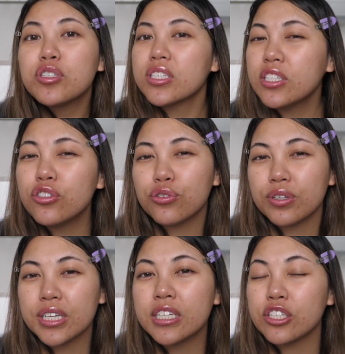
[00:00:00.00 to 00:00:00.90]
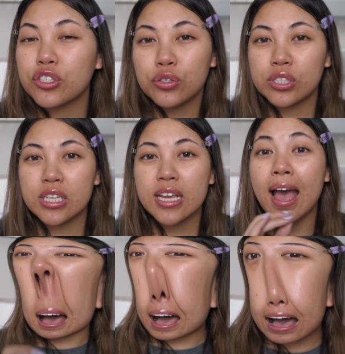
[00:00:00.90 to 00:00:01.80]
just intrigued to see
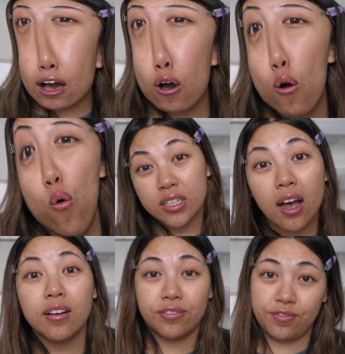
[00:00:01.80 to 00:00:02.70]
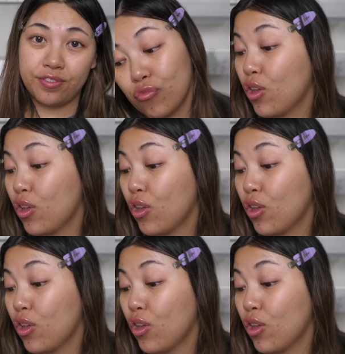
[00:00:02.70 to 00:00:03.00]
how tough